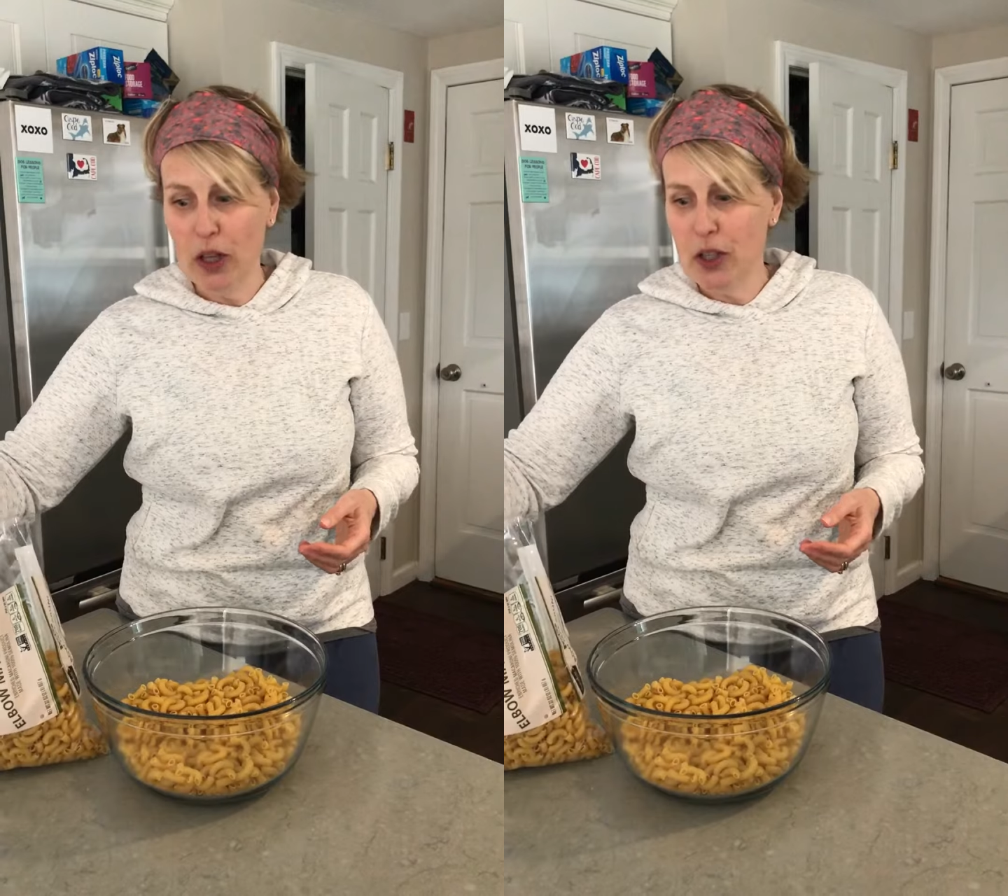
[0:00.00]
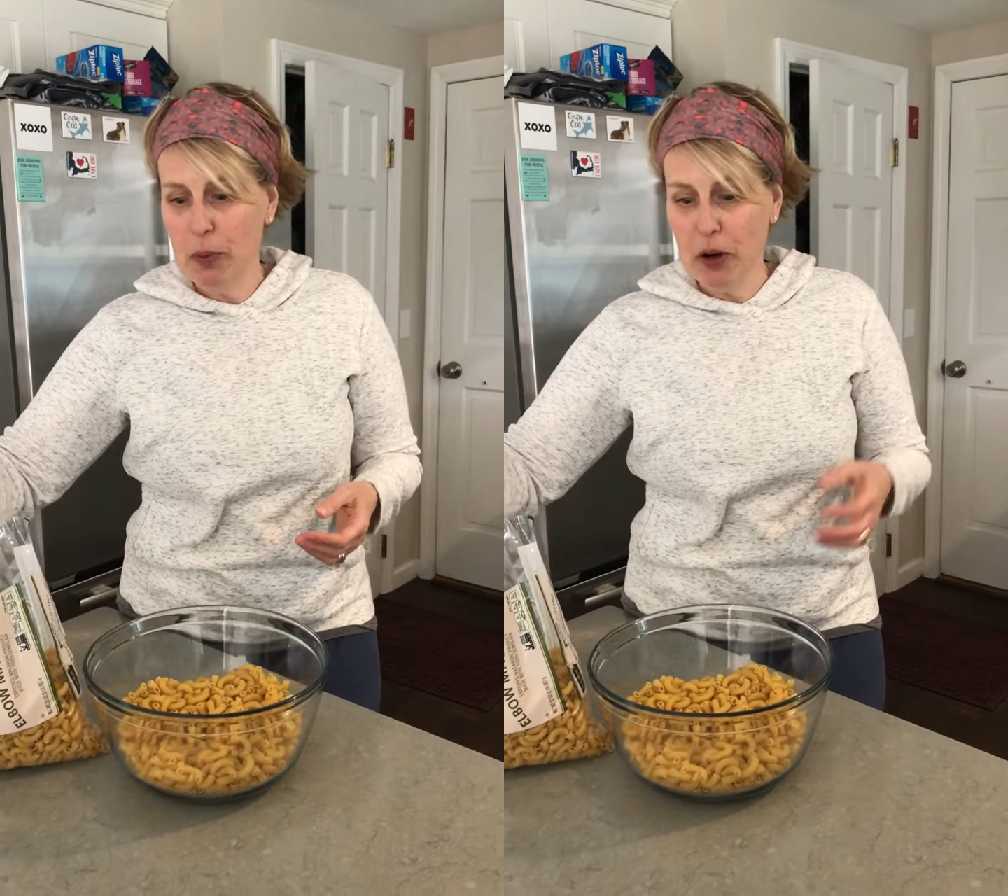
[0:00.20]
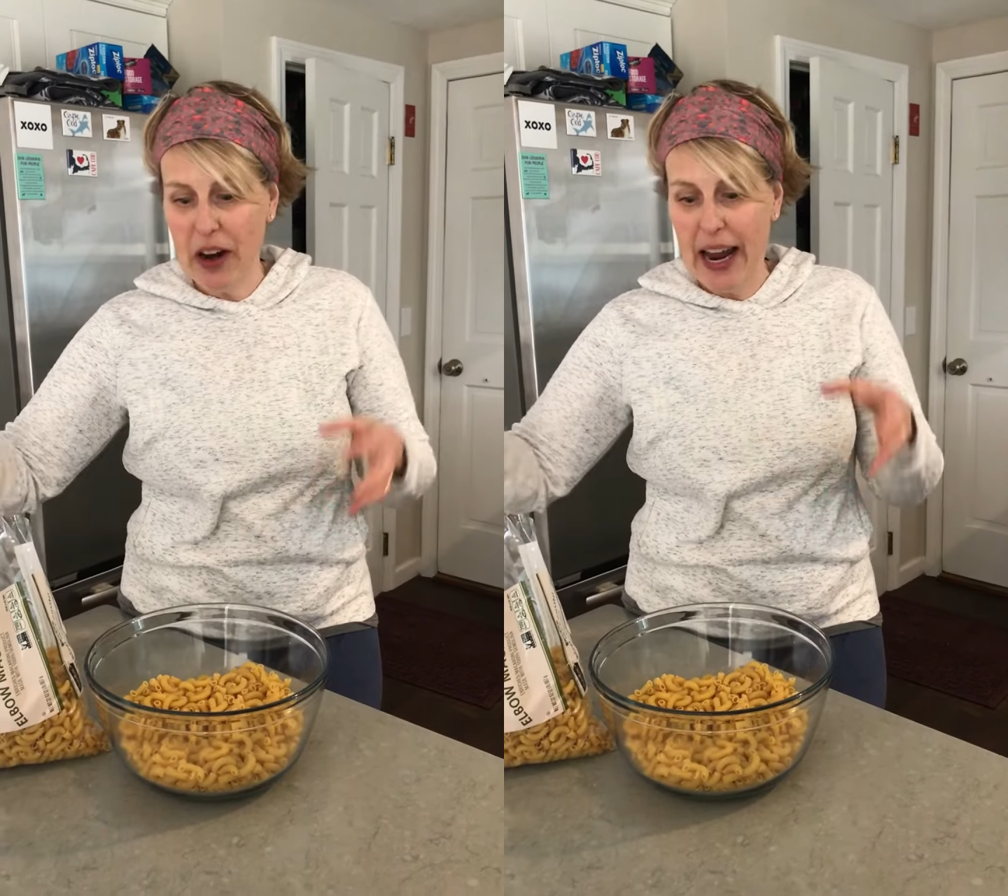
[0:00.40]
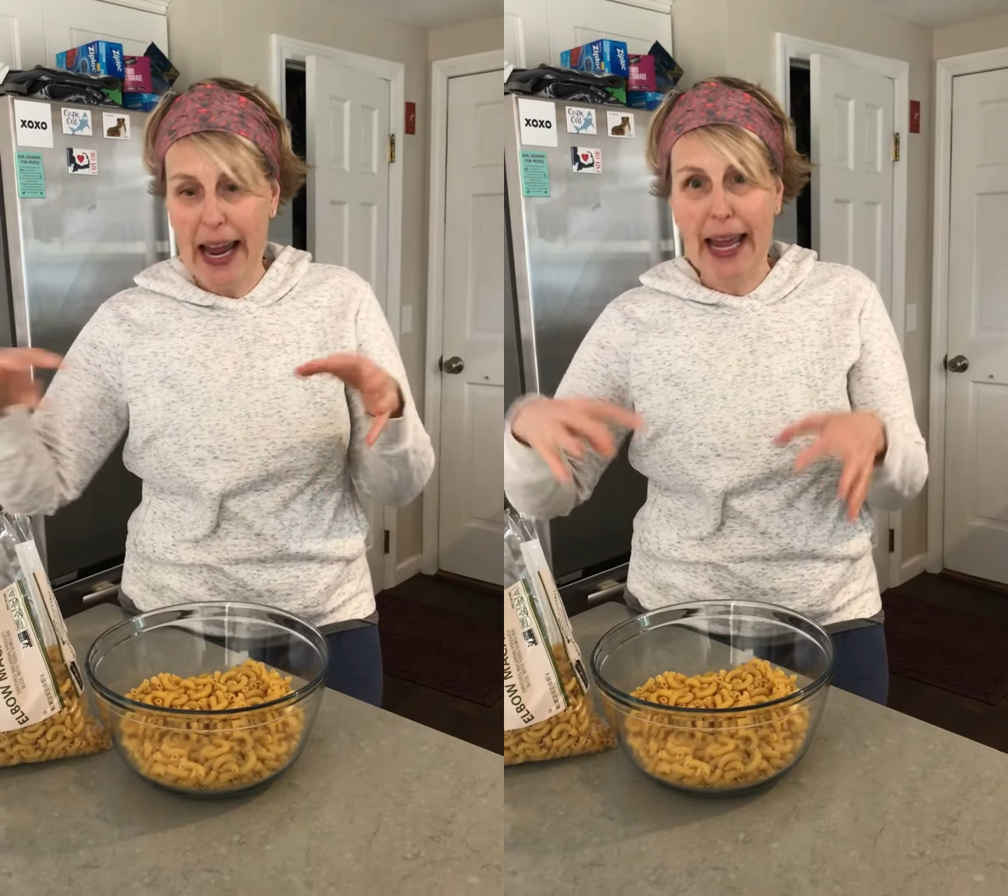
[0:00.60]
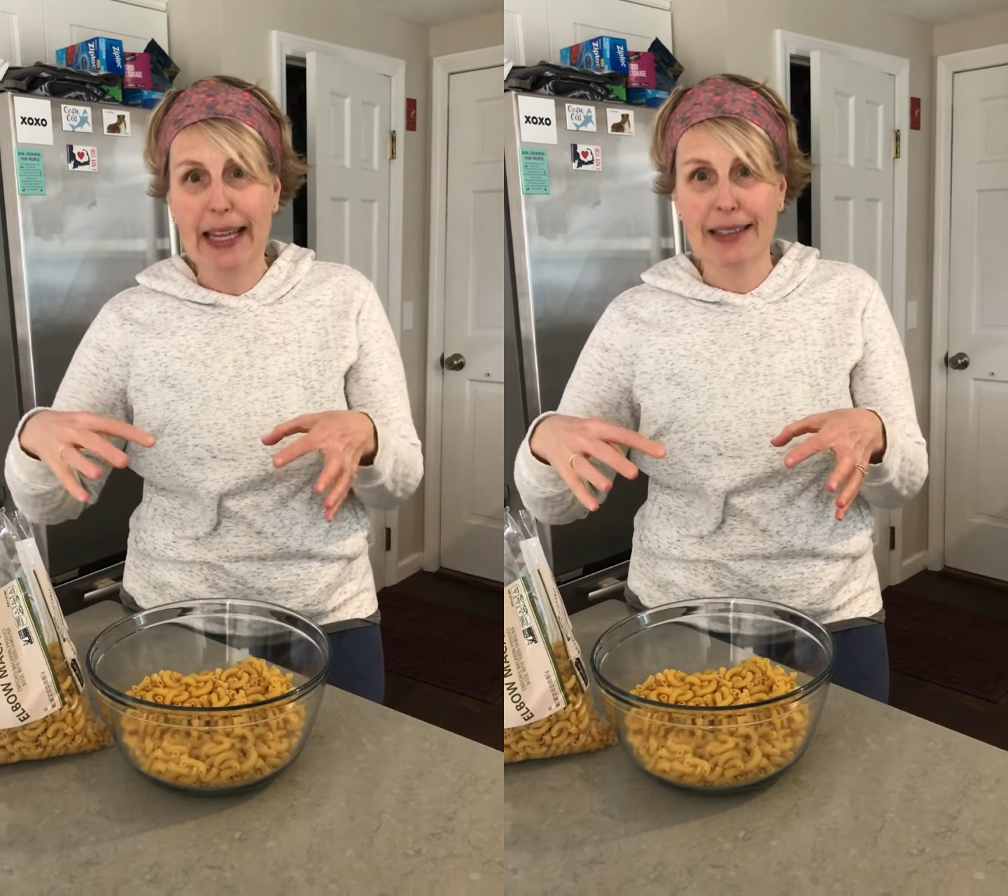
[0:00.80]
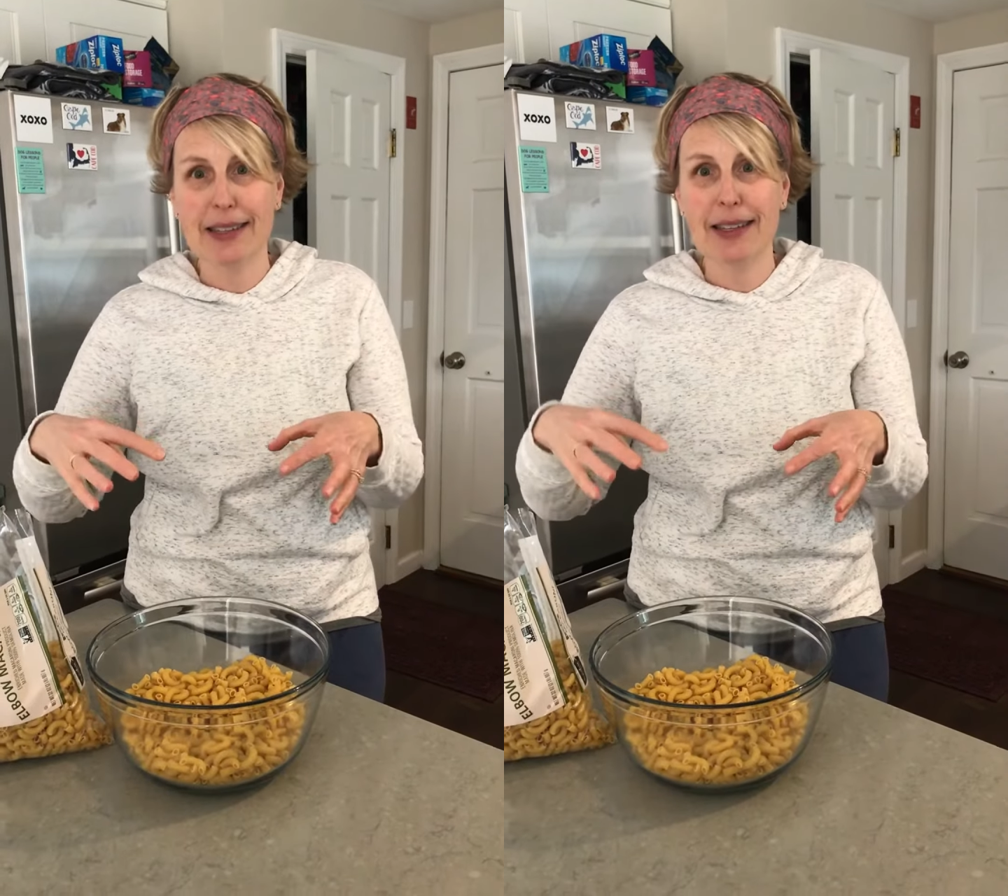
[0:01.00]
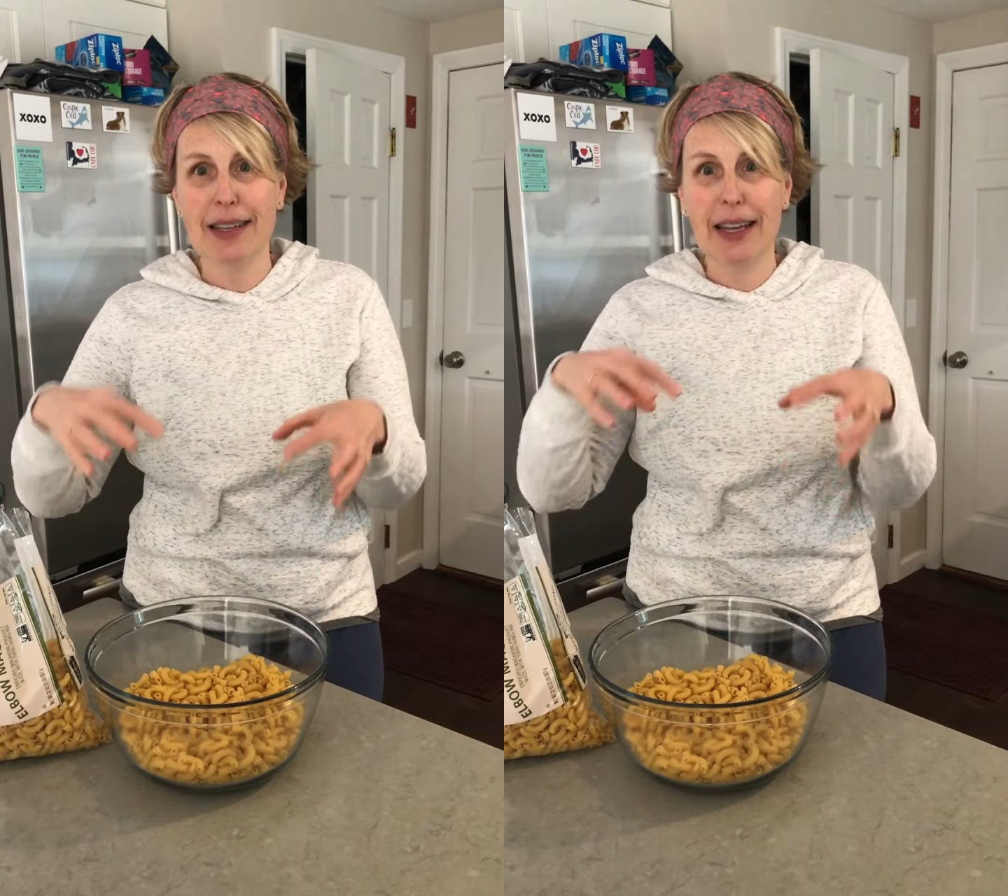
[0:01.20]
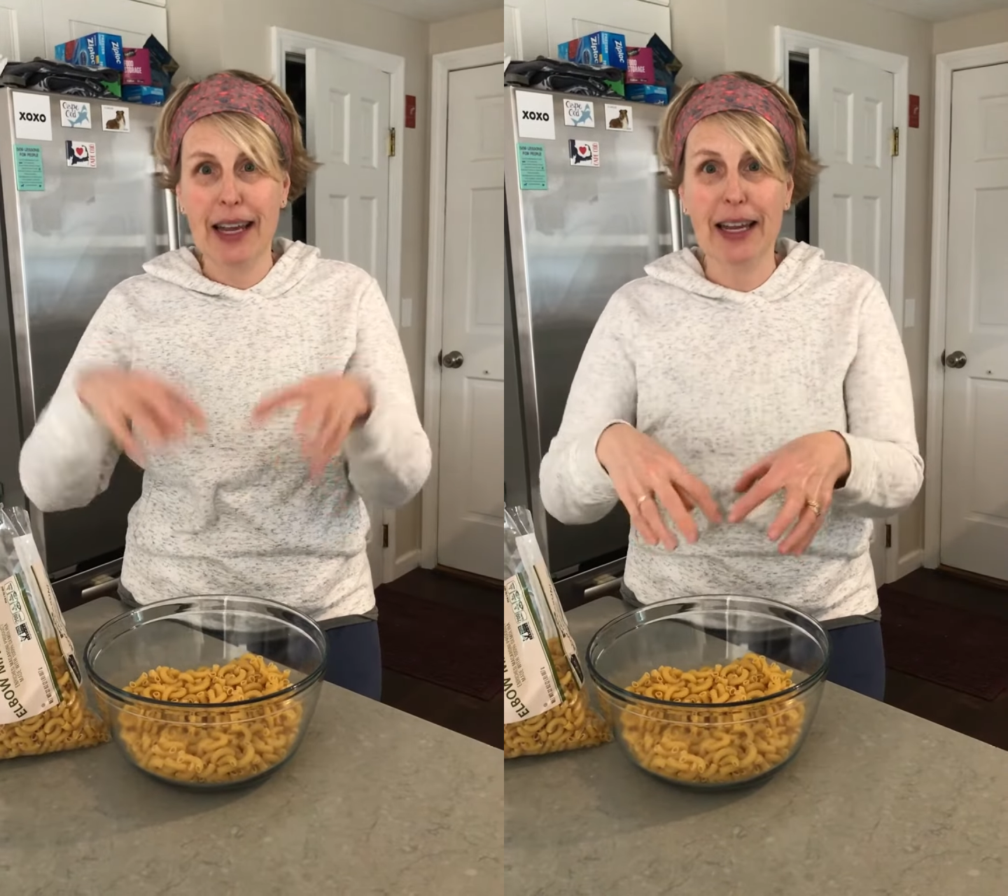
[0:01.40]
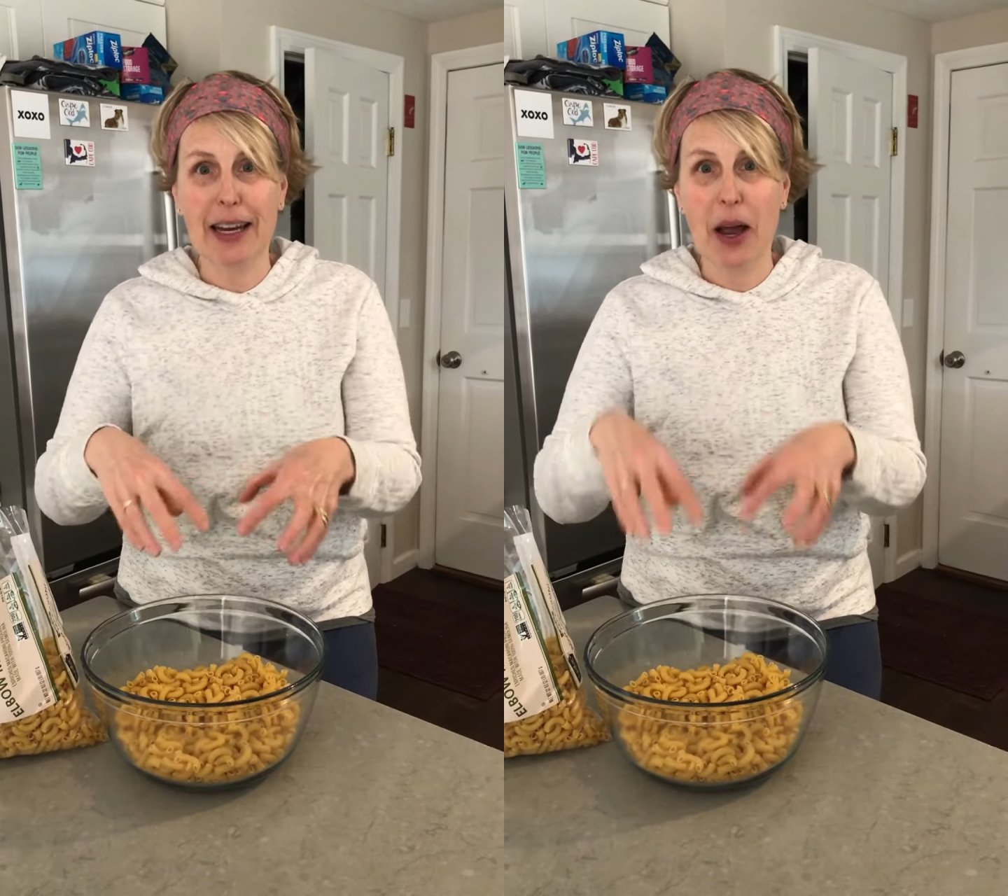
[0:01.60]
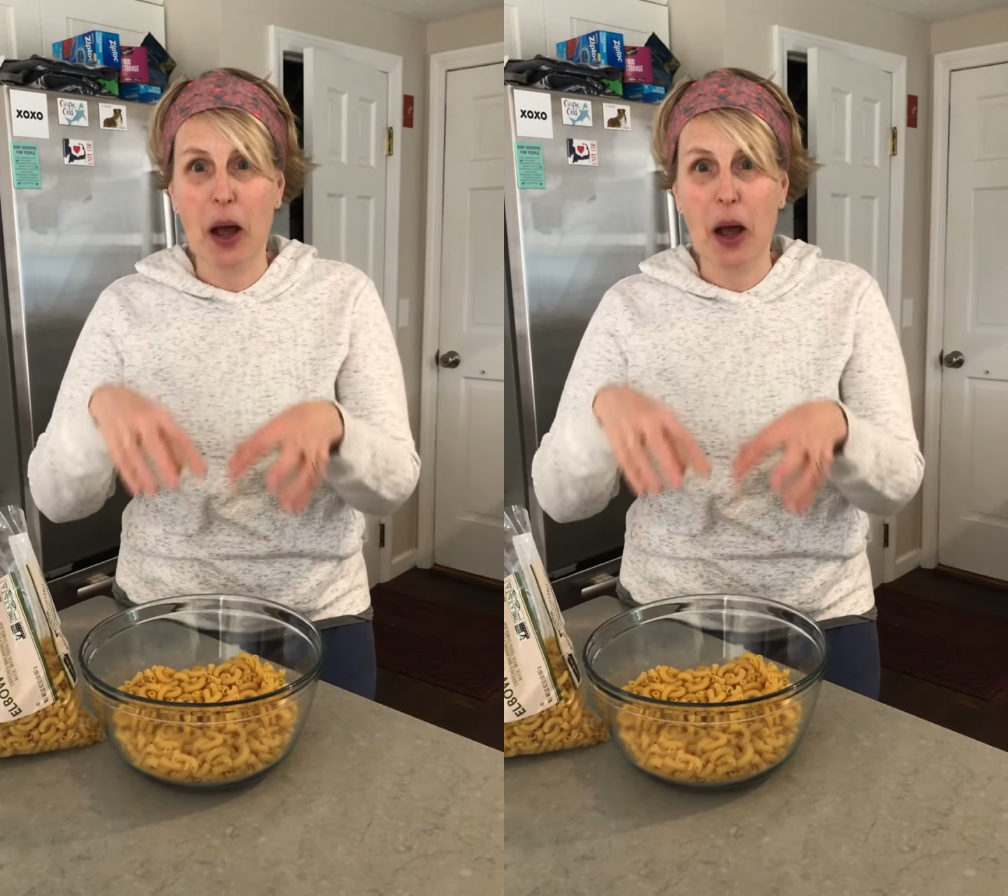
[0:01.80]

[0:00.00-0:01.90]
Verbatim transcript: to put our hands in